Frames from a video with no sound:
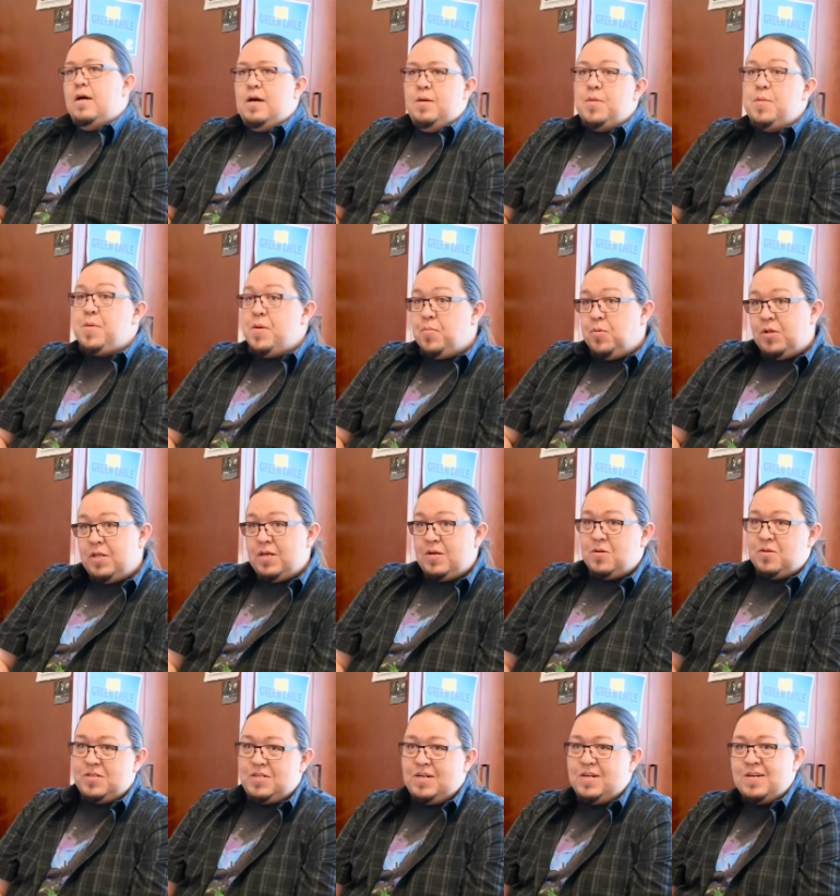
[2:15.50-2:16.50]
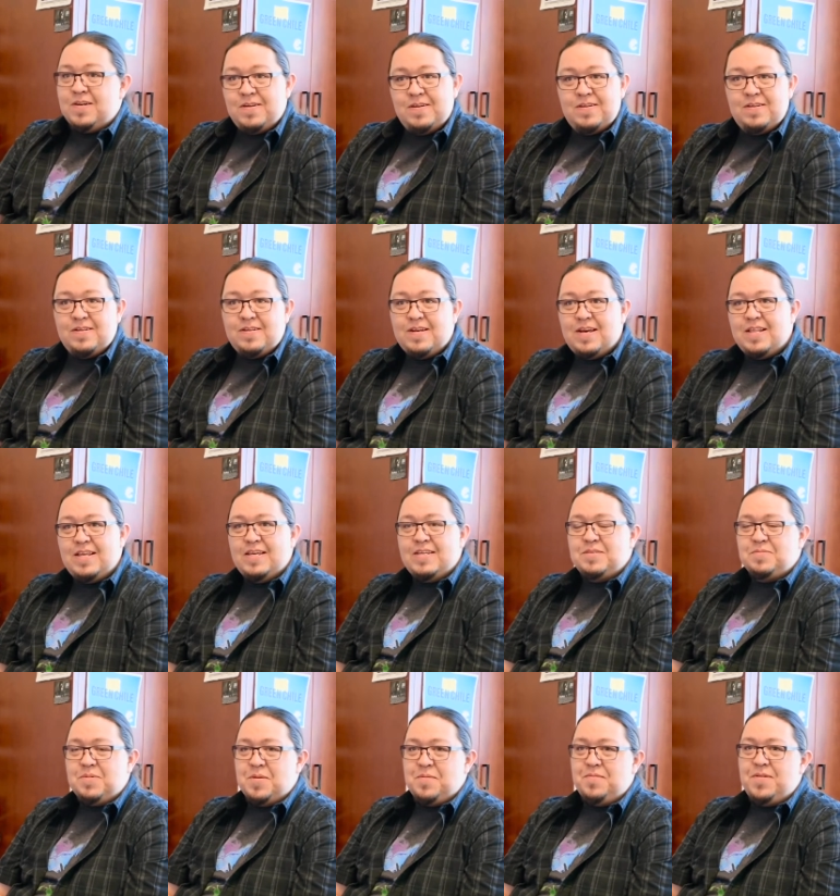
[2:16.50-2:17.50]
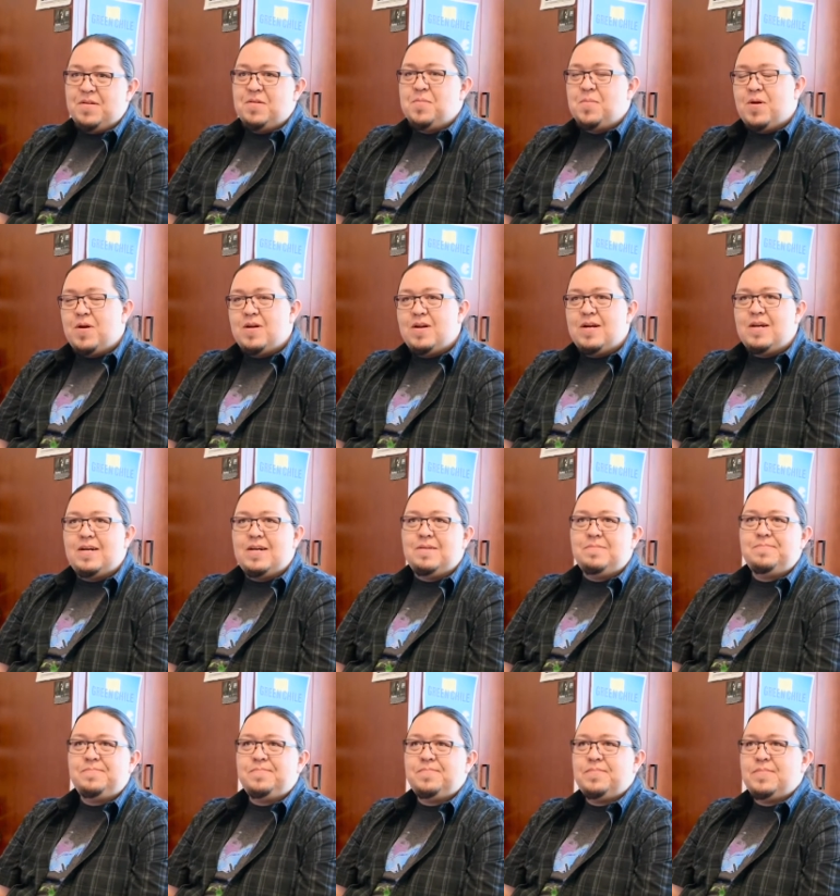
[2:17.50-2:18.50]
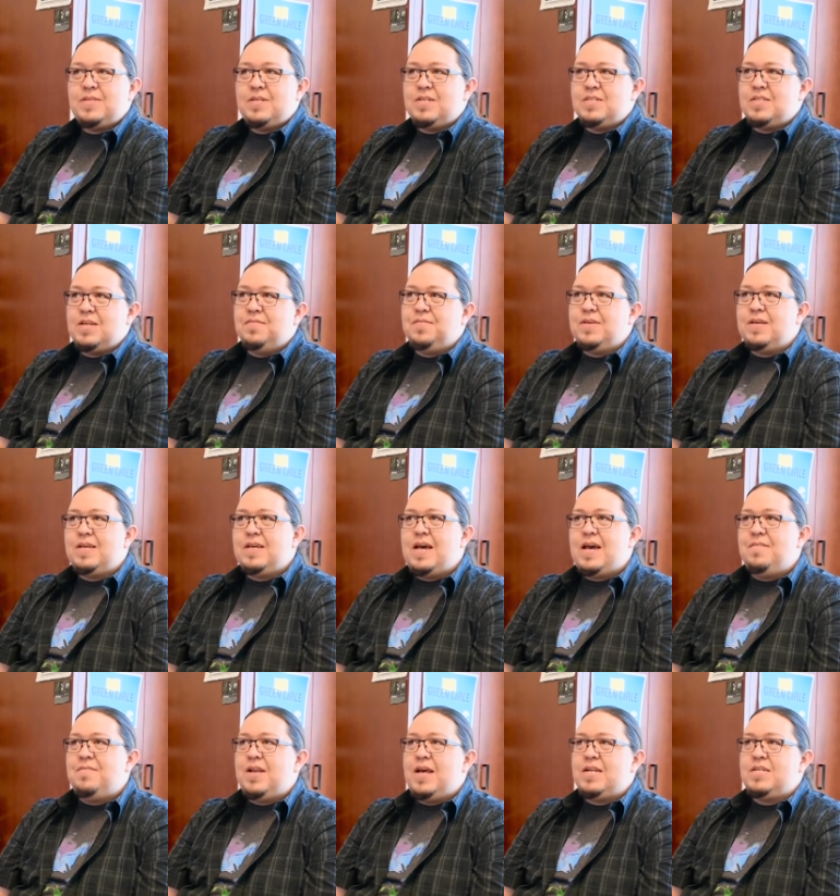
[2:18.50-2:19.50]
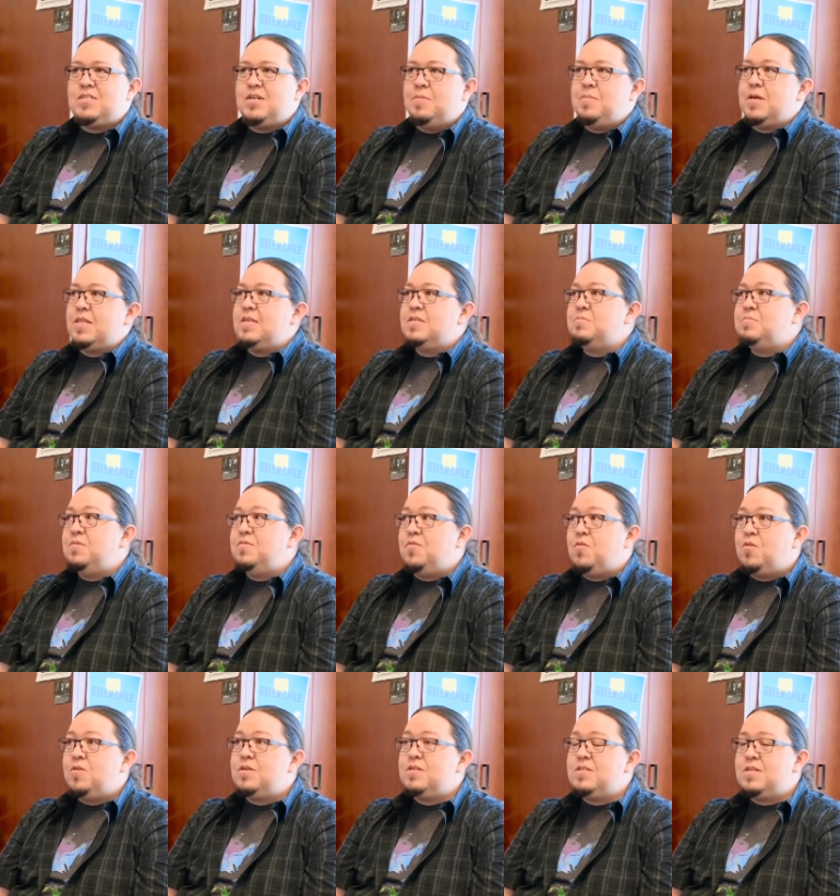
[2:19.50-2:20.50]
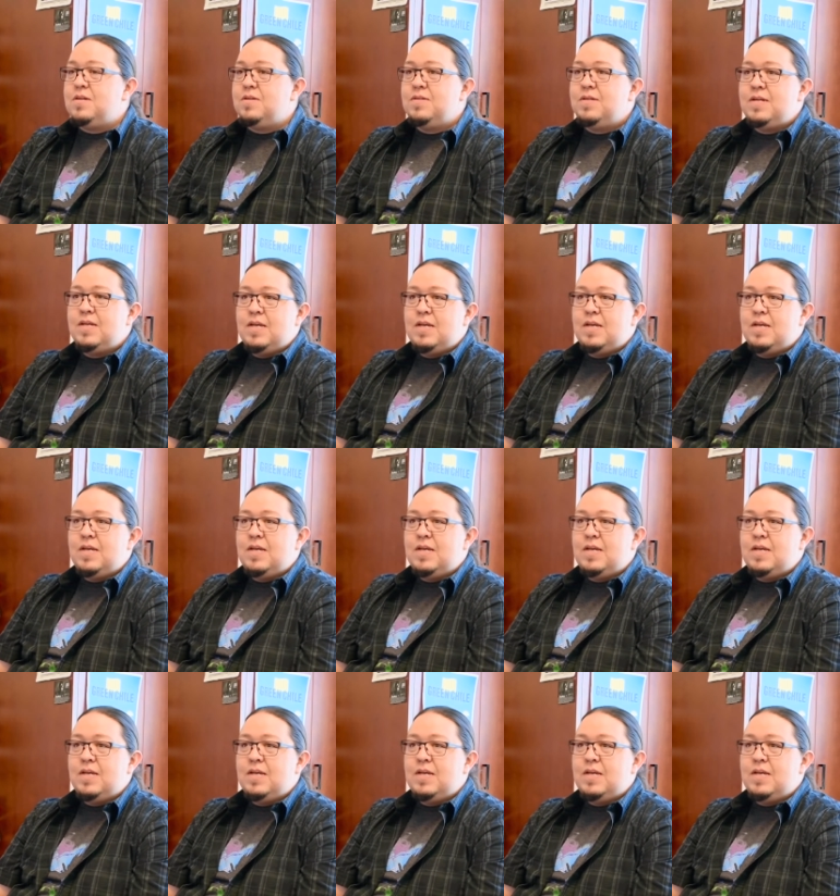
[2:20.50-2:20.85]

The people in the culture, I think that's my favorite part. Um, there's definitely I haven't had a job like this before, so